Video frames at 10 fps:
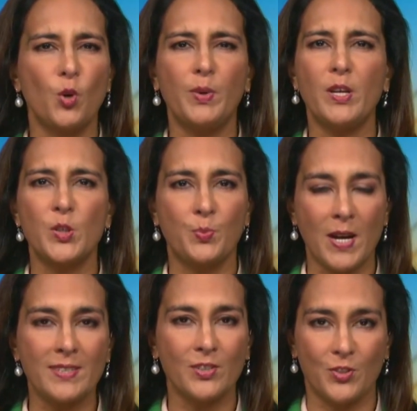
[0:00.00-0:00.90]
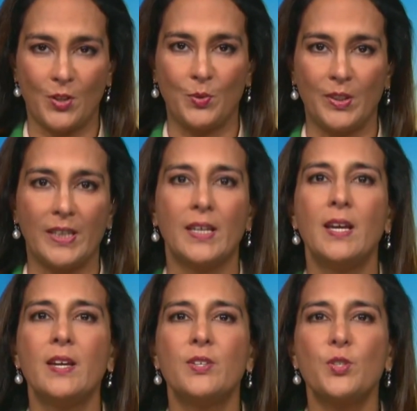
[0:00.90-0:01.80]
nobody else present generally.
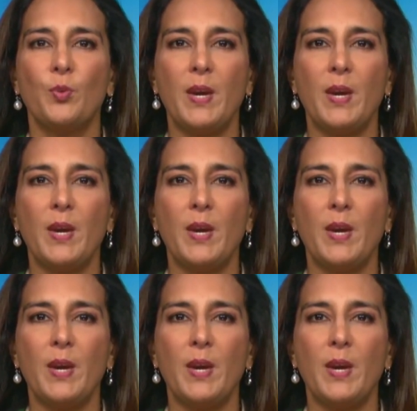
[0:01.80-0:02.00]
So